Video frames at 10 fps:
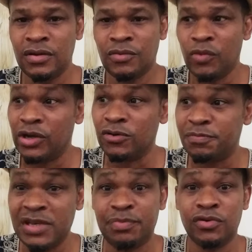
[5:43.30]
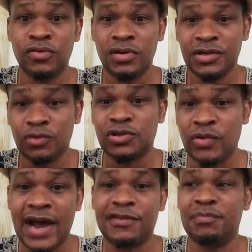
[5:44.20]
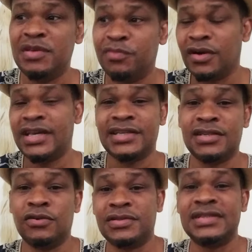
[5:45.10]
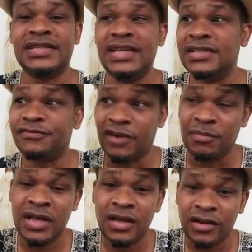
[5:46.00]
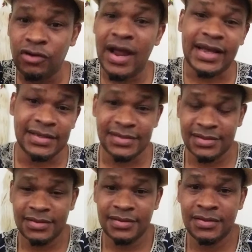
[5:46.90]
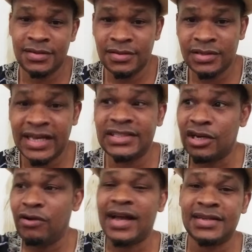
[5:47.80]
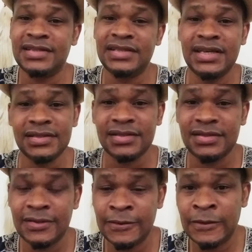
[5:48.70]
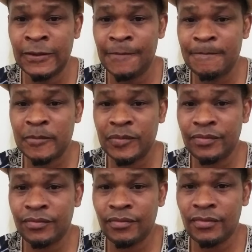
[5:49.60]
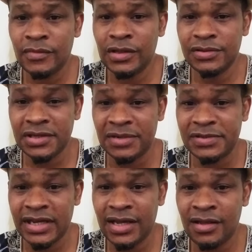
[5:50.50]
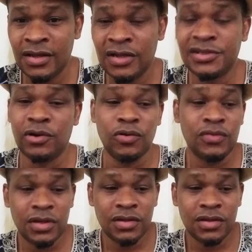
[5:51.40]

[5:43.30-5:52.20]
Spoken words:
where those new African people are catching those diseases from crackers, catching cracker diseases. You see what I'm saying? So